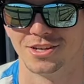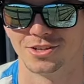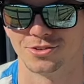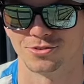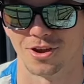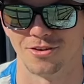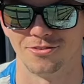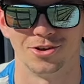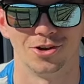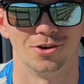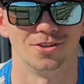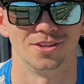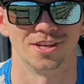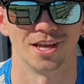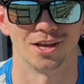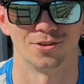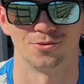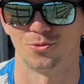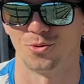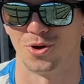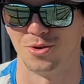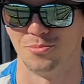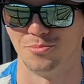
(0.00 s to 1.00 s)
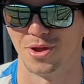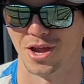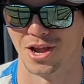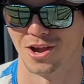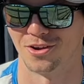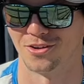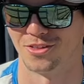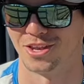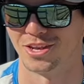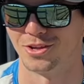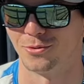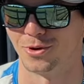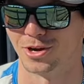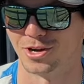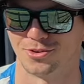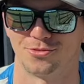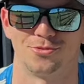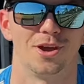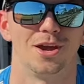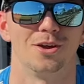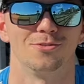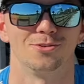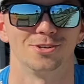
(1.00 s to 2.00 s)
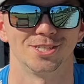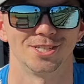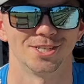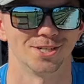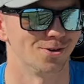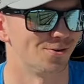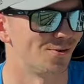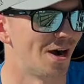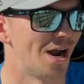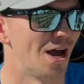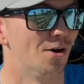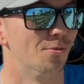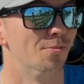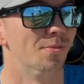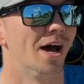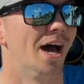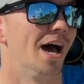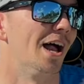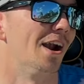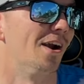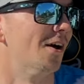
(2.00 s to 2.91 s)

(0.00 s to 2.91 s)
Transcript: Trevin only has one pair that he wears for every single round, but I don't